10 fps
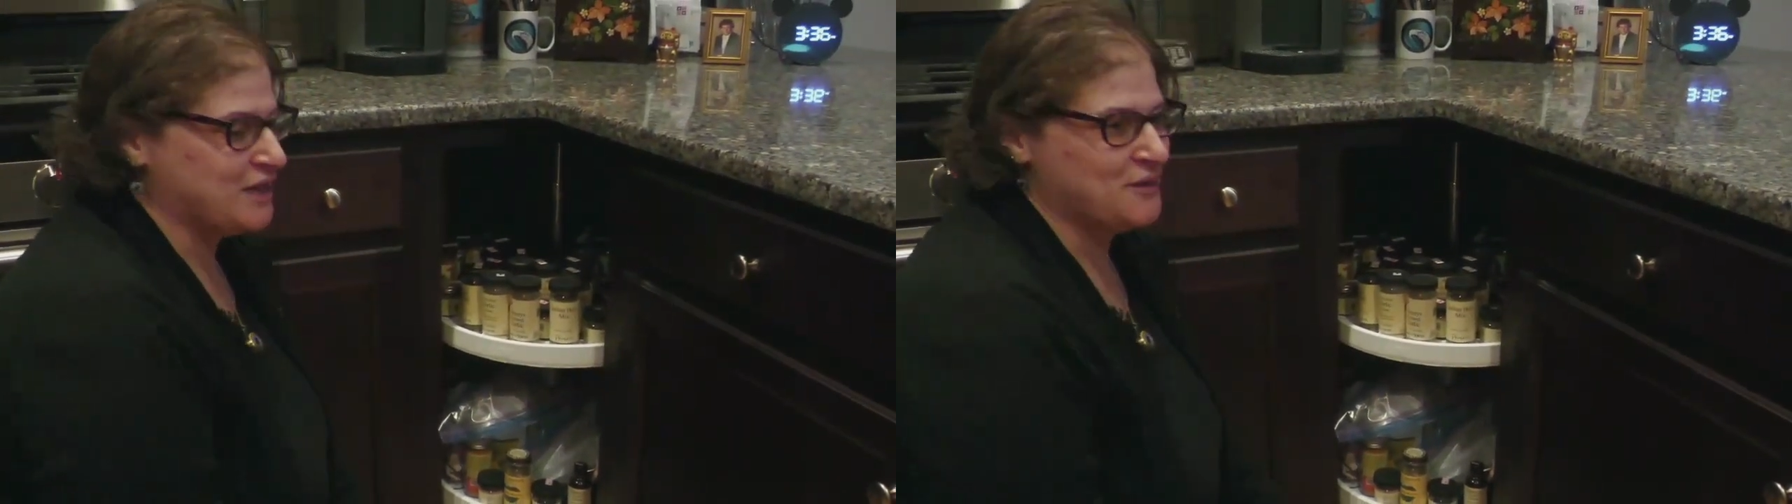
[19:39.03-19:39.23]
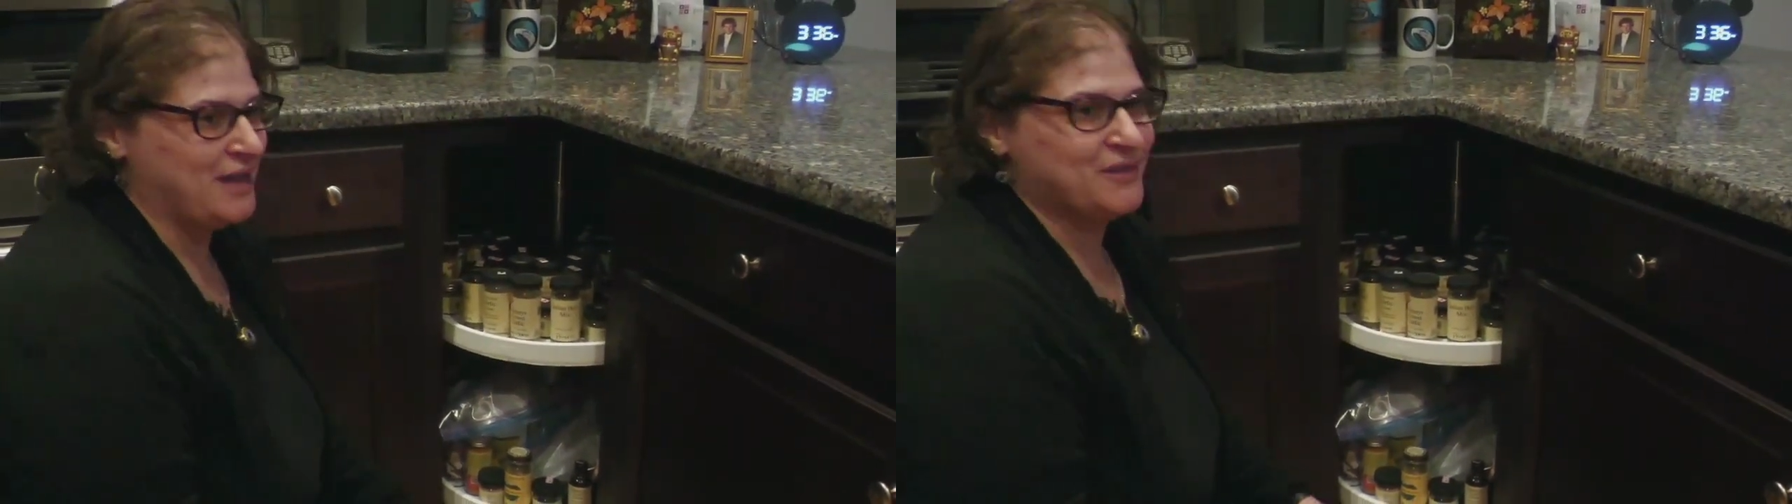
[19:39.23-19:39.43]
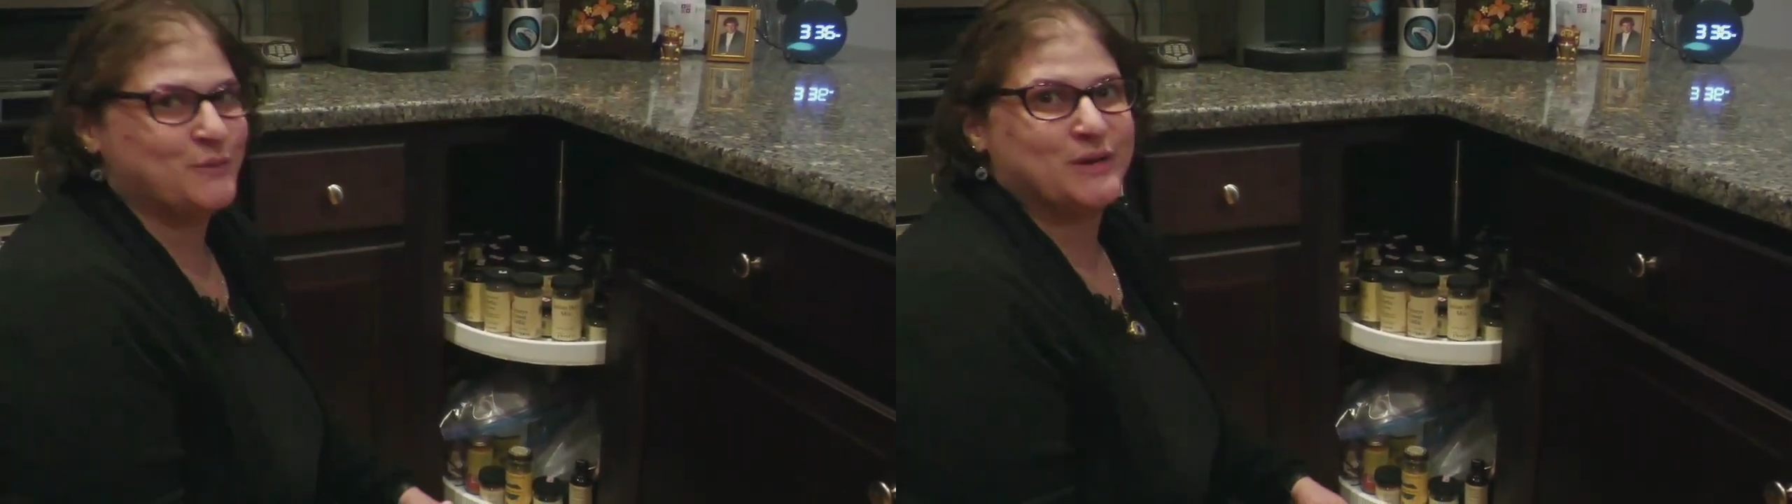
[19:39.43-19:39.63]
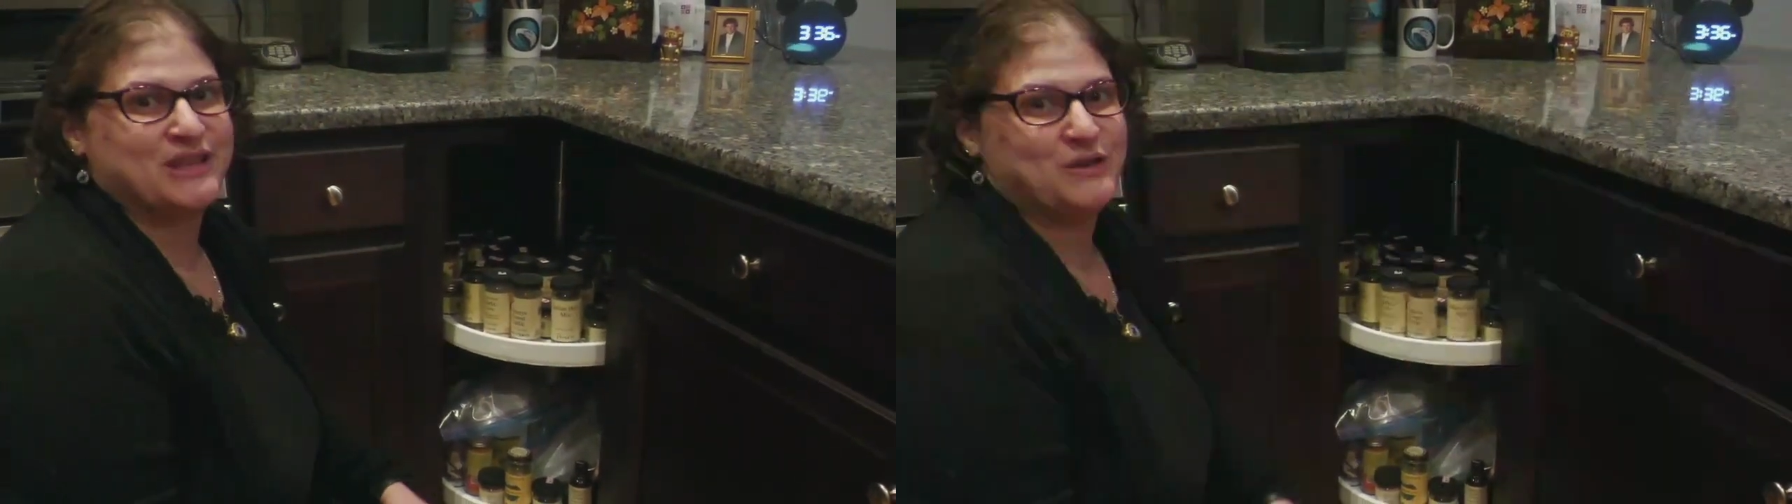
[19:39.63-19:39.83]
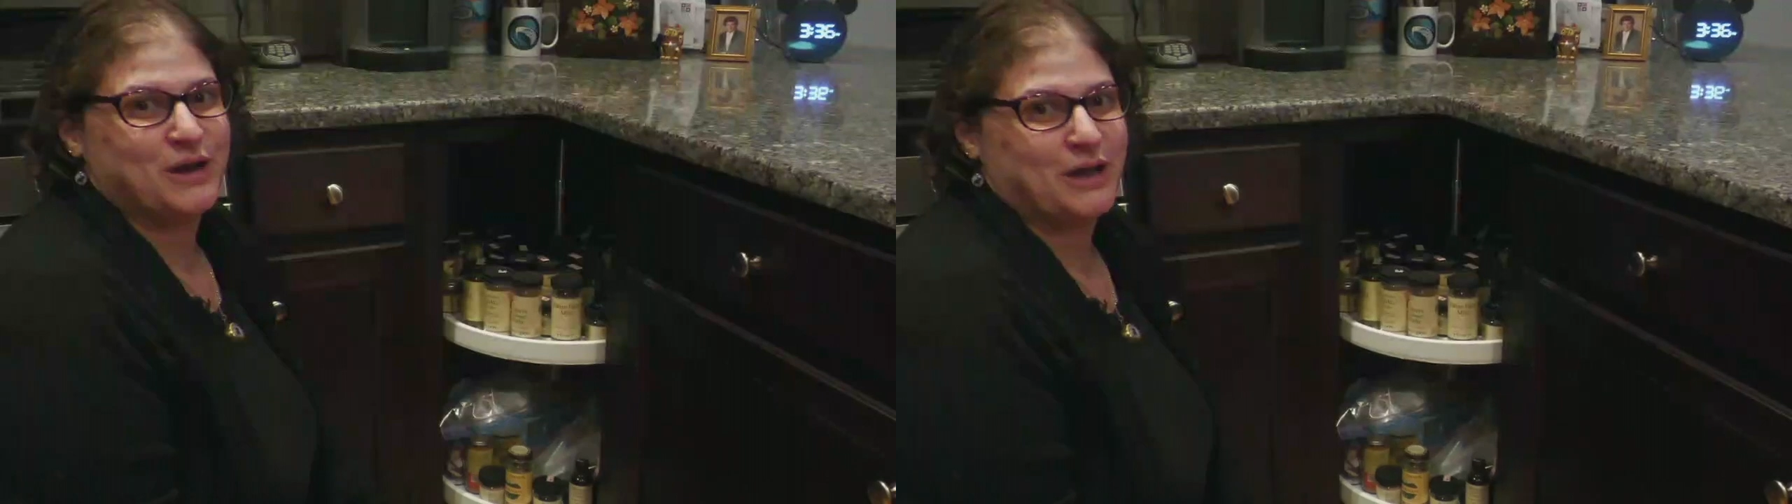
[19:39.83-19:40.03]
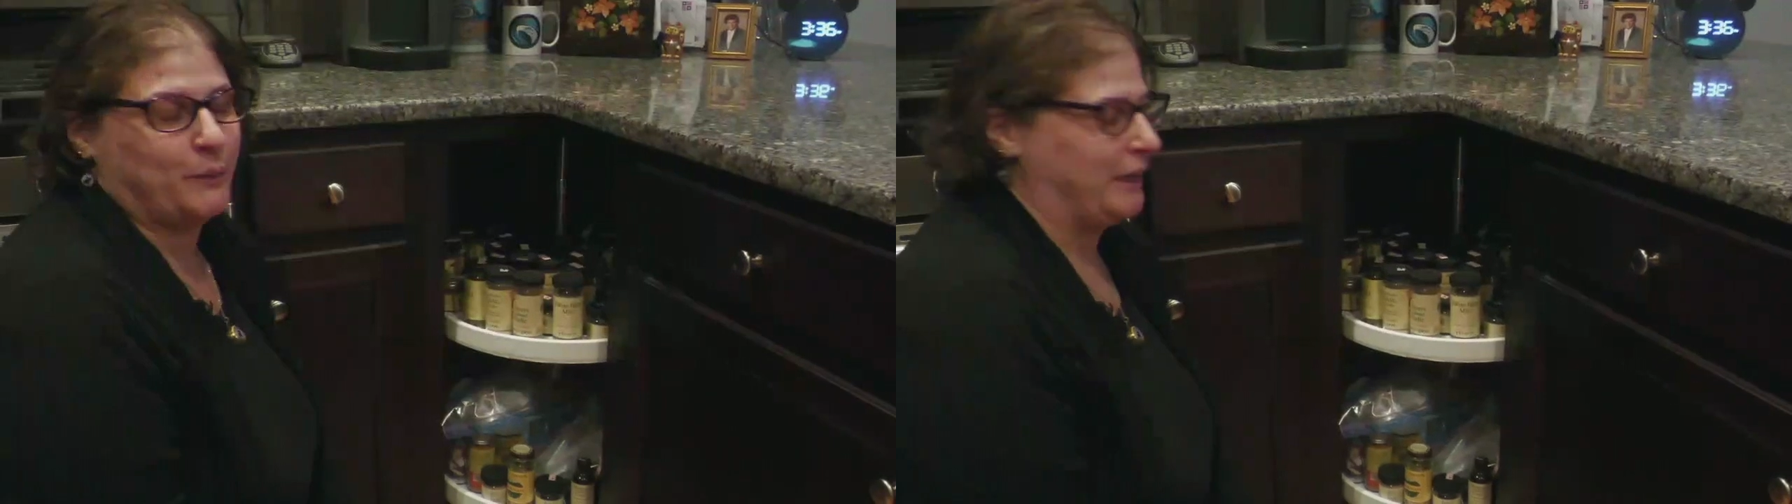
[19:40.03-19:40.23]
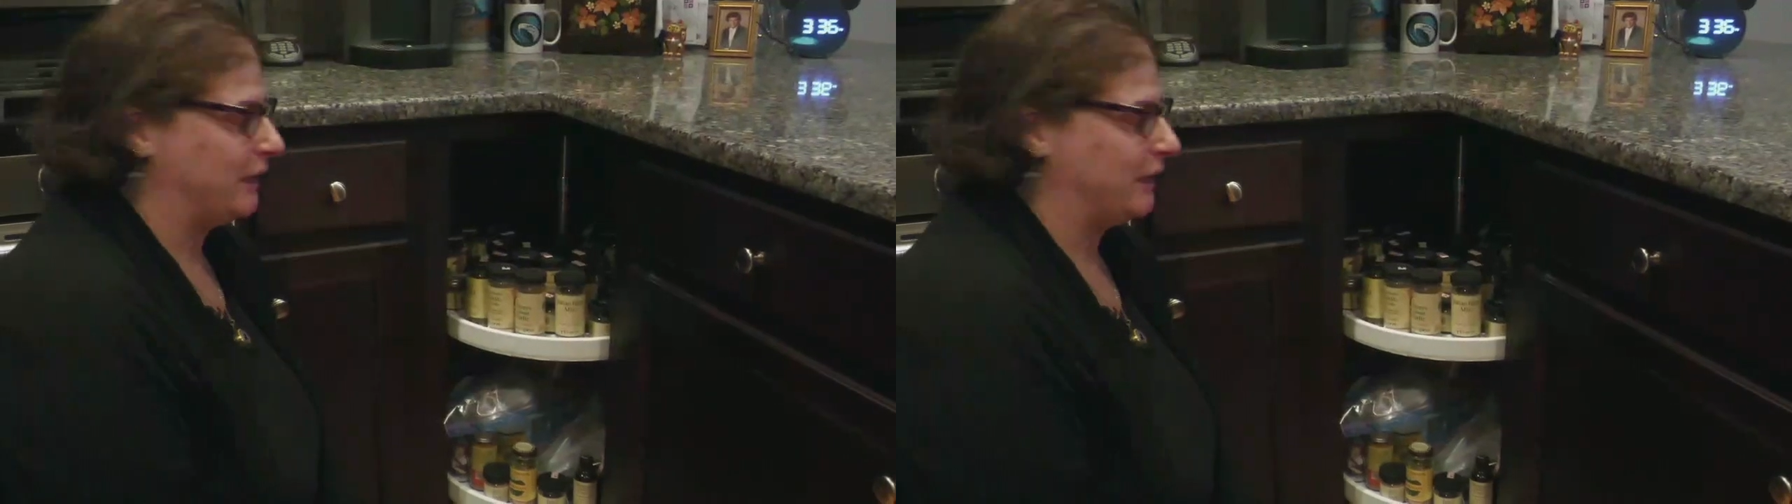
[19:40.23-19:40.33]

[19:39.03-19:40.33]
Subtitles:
not the one that you got a week